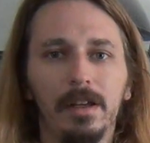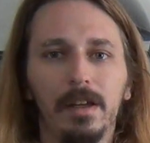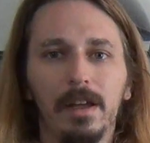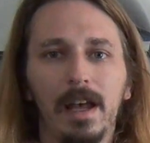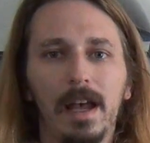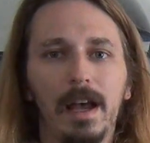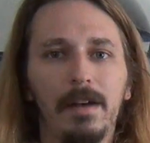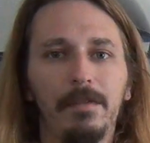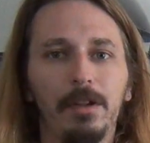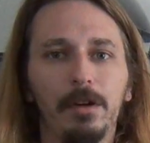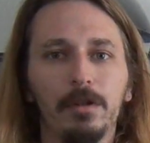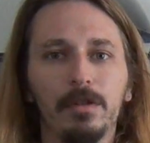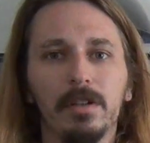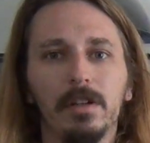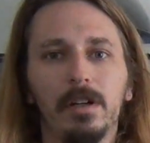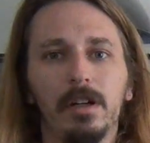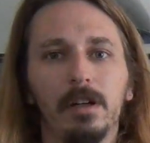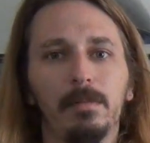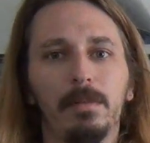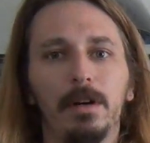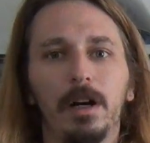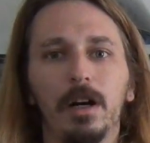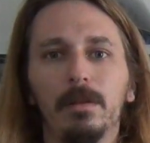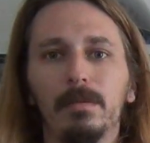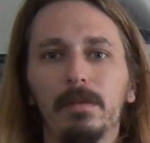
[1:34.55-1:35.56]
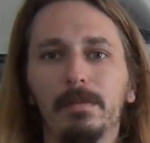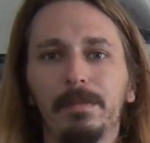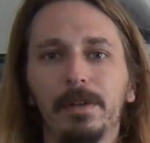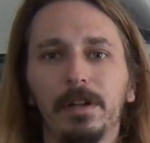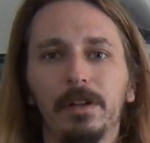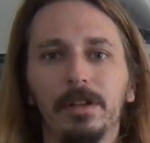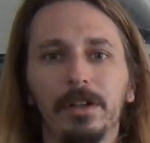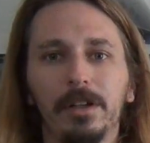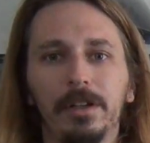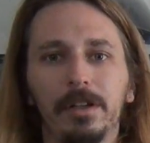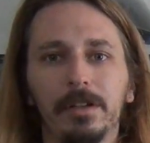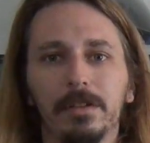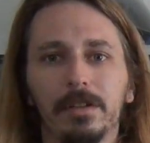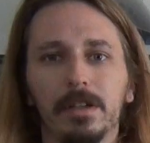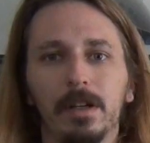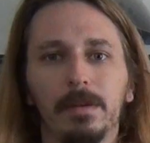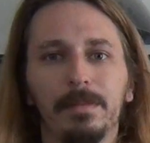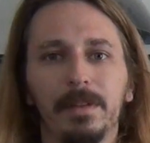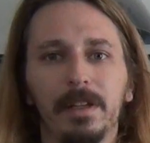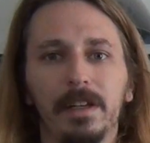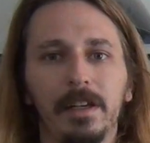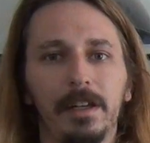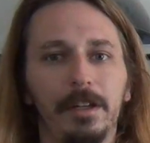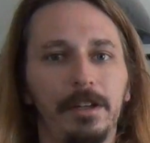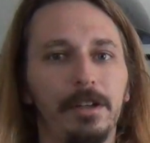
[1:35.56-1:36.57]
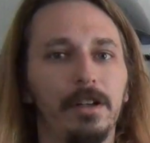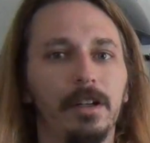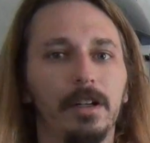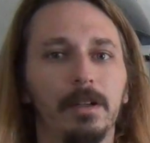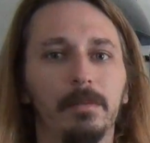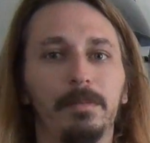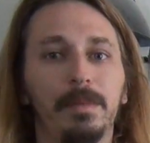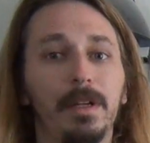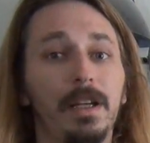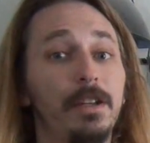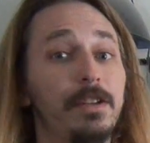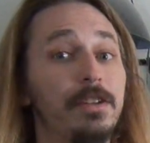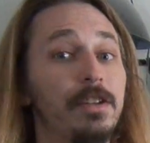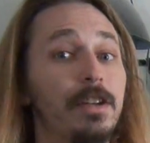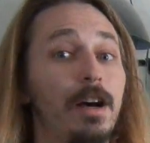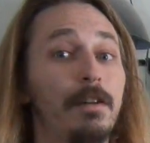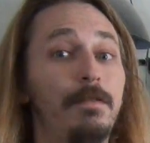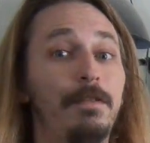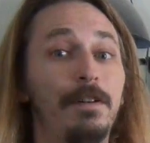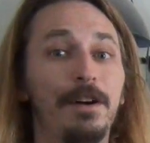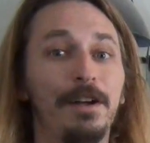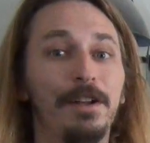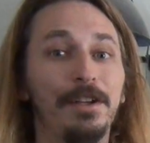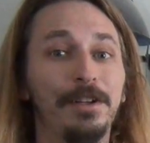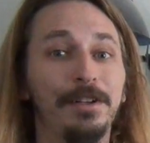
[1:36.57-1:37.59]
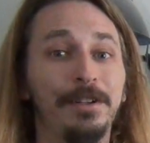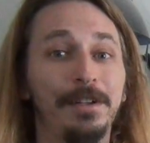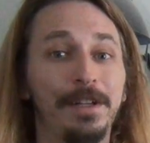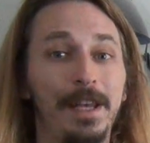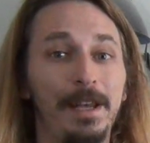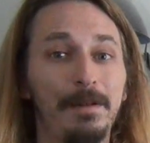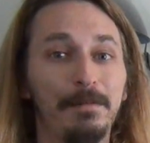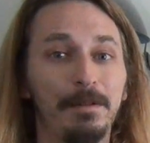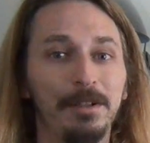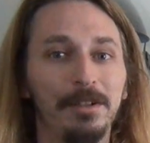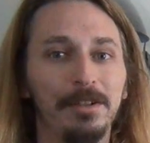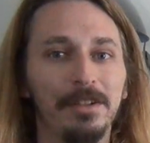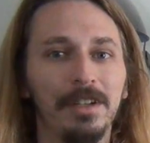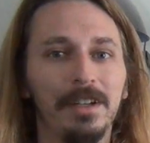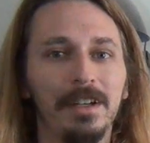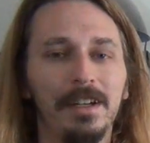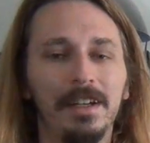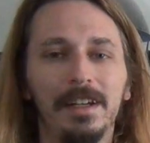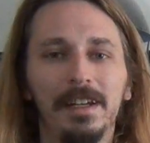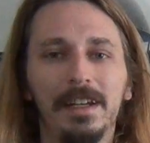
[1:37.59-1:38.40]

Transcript: Have those in an apartment building or something and you're going to piss off all your neighbors,